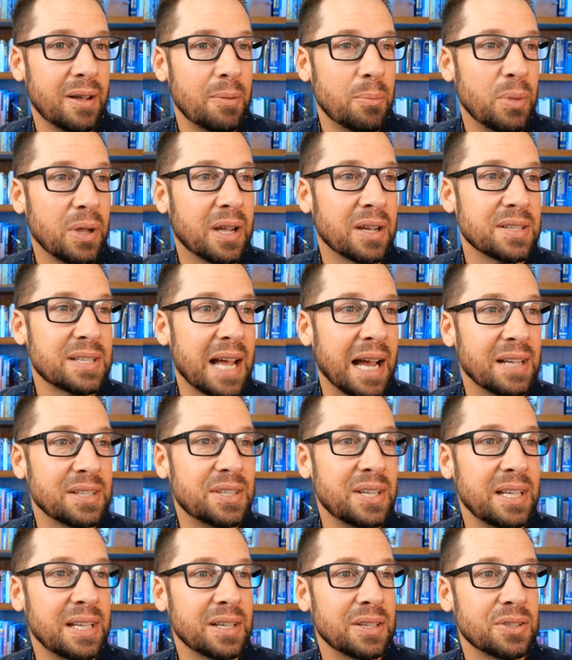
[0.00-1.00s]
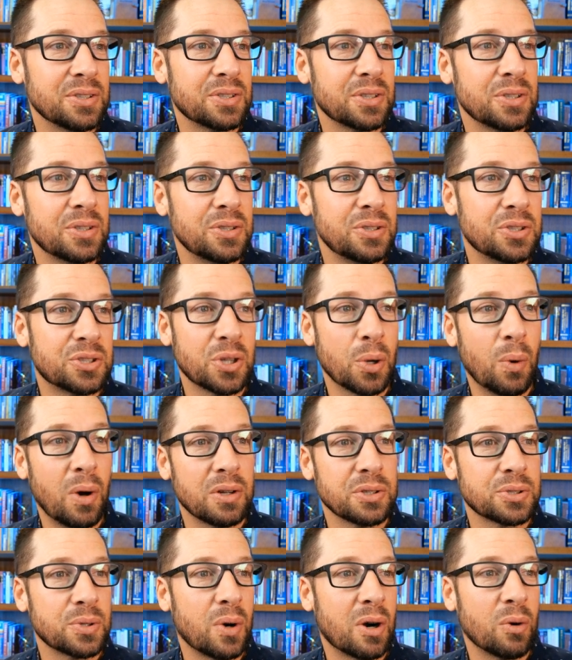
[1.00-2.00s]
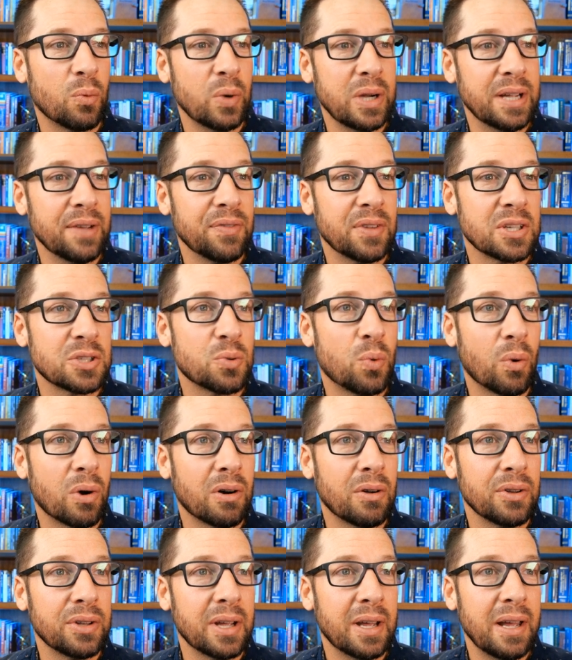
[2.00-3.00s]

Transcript: because as he is, so also are we in this world.